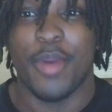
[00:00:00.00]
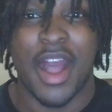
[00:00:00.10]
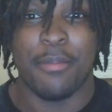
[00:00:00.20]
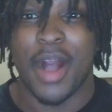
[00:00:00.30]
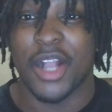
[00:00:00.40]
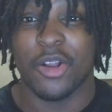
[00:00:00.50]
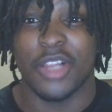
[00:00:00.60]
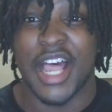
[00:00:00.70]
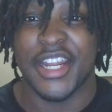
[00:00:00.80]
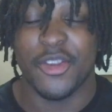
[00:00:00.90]
I'm not gonna
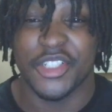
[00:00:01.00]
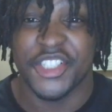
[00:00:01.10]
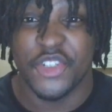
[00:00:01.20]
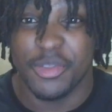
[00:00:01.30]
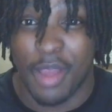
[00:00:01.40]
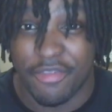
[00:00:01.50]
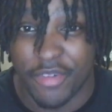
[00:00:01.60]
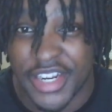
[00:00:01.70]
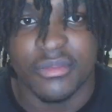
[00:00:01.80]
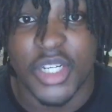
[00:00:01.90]
lie to you, excuse my
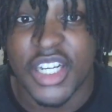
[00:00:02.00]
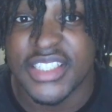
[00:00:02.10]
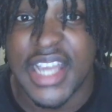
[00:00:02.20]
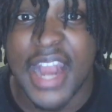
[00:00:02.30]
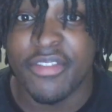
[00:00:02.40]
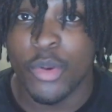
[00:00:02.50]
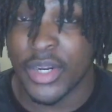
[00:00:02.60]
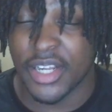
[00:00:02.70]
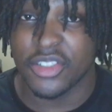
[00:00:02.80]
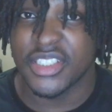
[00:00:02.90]
French, because
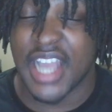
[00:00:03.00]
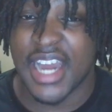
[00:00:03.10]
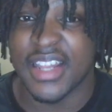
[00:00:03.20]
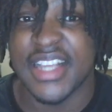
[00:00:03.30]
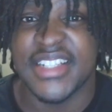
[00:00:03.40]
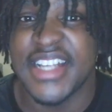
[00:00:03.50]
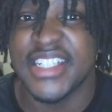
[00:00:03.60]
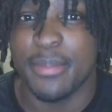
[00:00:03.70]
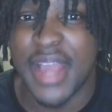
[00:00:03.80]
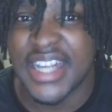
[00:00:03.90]
everyone else kind of like takes
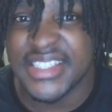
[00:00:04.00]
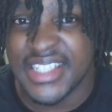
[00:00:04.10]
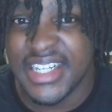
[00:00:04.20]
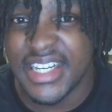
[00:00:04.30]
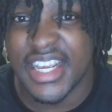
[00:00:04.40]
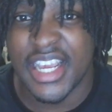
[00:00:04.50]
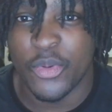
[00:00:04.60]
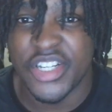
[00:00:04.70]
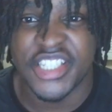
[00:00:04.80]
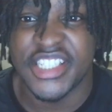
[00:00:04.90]
a back seat and
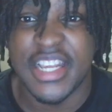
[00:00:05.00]
we just see